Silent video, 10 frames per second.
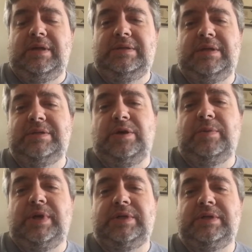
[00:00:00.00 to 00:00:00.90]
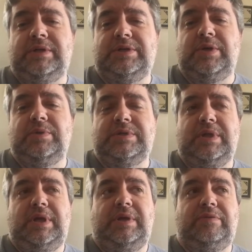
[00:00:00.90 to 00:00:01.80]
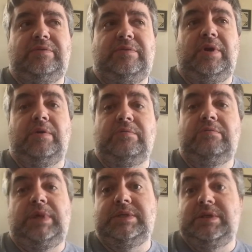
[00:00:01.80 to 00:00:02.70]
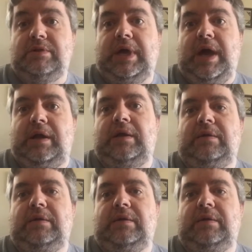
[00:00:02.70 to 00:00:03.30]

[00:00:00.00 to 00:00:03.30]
Denzel Washington shows that he's still got it.